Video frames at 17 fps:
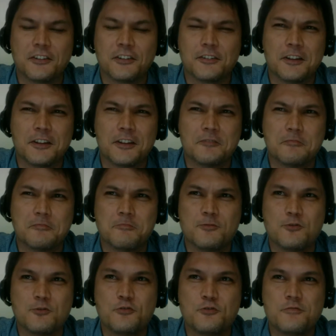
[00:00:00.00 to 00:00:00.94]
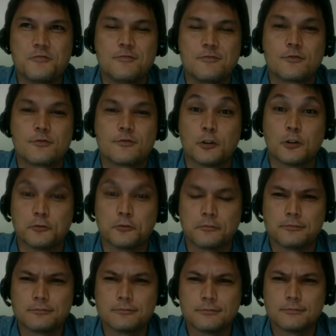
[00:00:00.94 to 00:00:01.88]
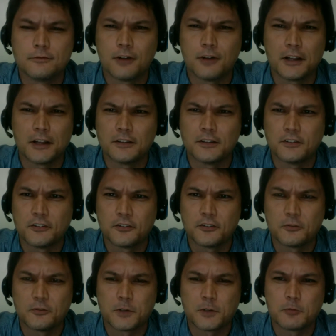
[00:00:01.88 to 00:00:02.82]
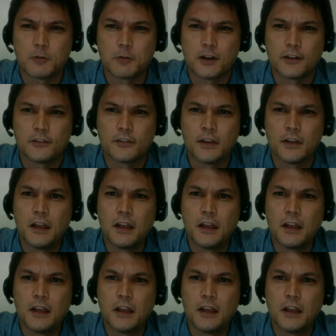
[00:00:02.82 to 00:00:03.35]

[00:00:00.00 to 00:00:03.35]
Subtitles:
and drone violence in weird ways.